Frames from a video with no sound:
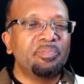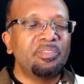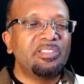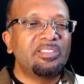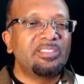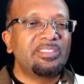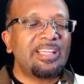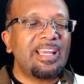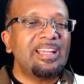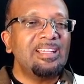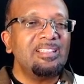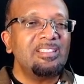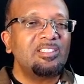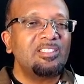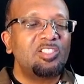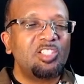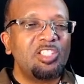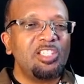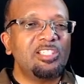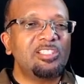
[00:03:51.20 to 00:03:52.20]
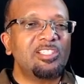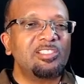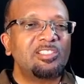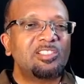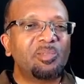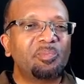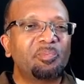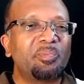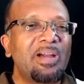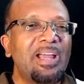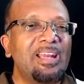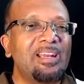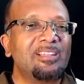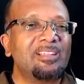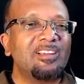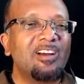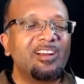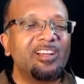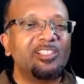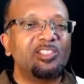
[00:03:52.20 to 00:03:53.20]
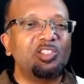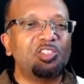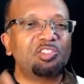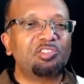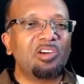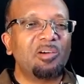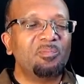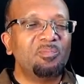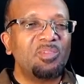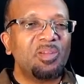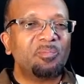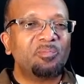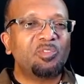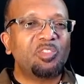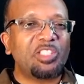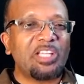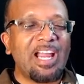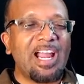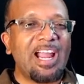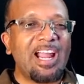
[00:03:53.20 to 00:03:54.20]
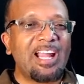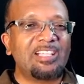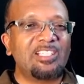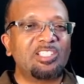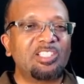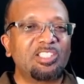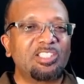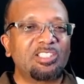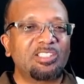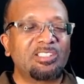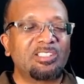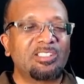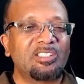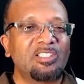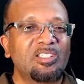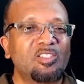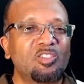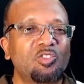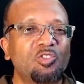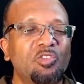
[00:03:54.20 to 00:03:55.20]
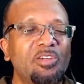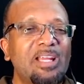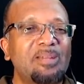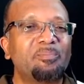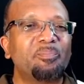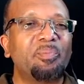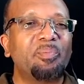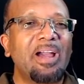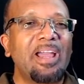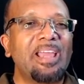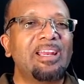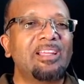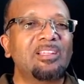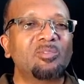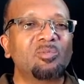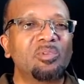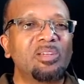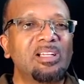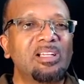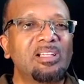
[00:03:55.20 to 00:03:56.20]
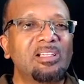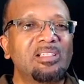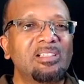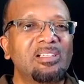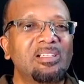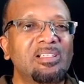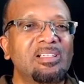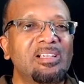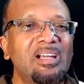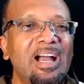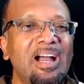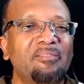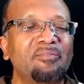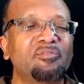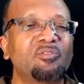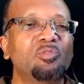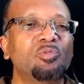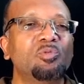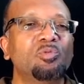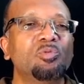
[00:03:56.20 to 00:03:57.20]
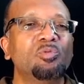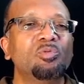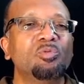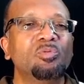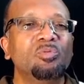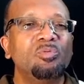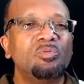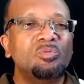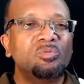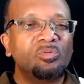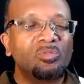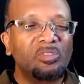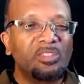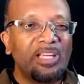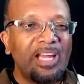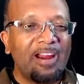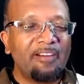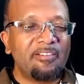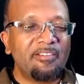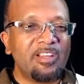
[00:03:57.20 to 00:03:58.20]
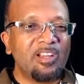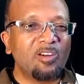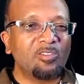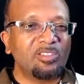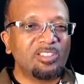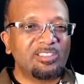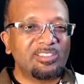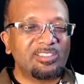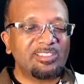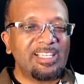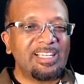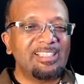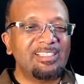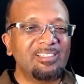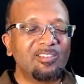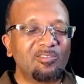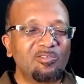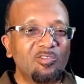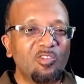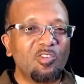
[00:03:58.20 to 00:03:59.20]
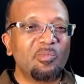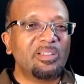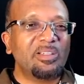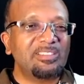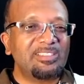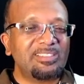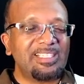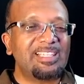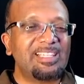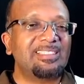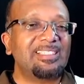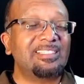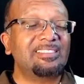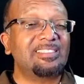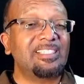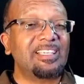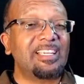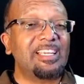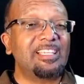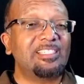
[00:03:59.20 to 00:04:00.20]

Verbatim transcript: present Jesus to Pilate on a trumped up charge so that Pilate will have to carry out the, the Roman sentence